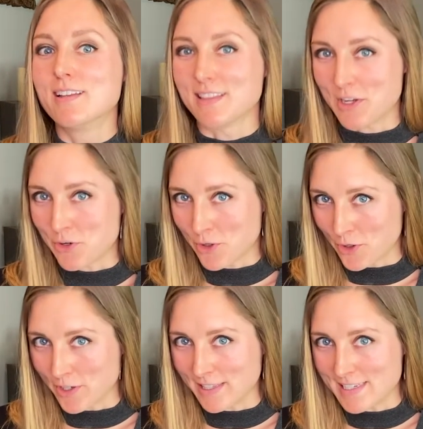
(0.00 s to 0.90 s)
that you're
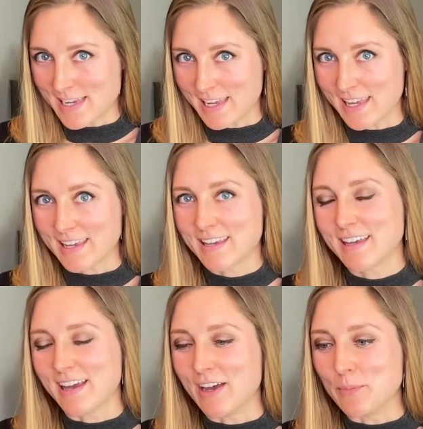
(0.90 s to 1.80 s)
currently taking,
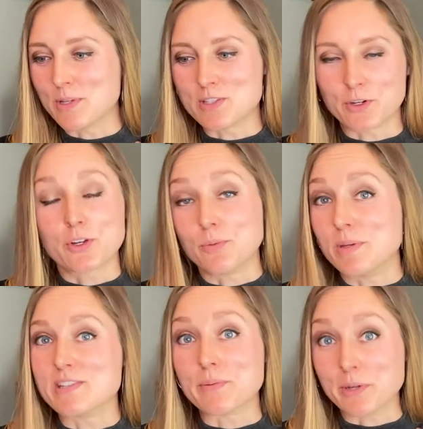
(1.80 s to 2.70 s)
because there could
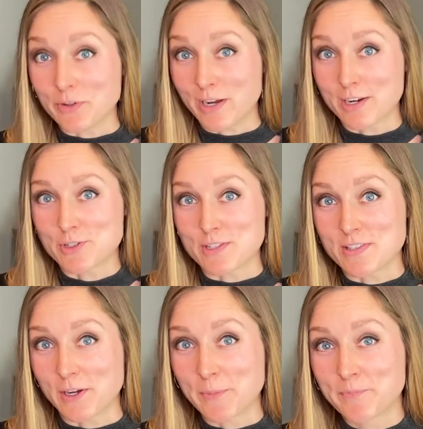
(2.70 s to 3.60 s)
be some interactions
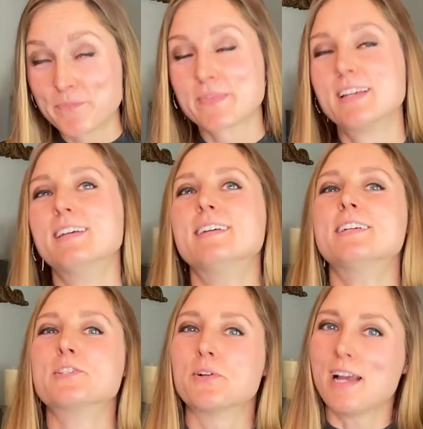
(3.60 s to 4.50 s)
there.
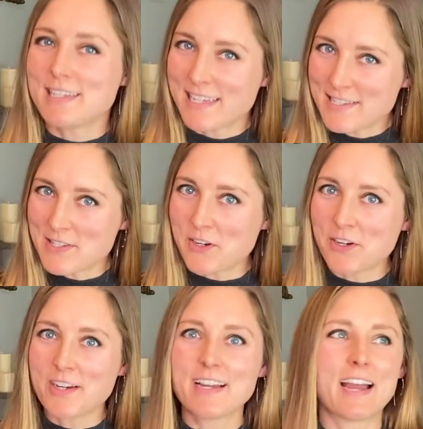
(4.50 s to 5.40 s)
So a lot to
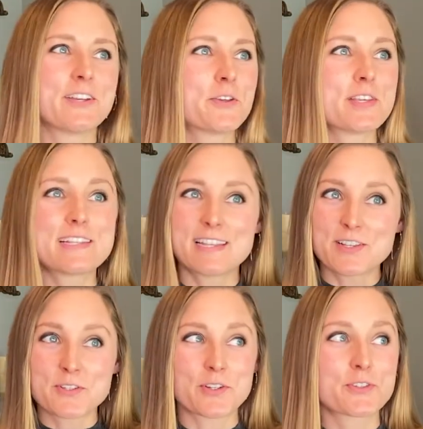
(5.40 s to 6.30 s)
consider. I know these
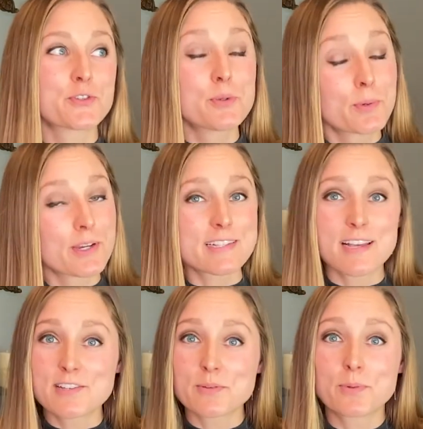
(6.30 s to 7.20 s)
things are super
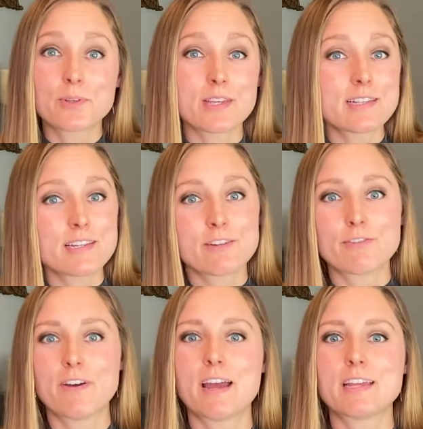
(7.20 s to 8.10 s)
accessible, easy to
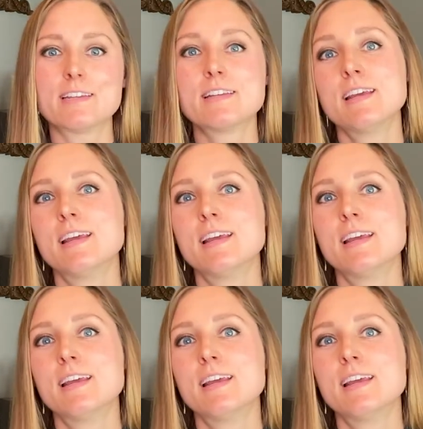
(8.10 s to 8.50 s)
find,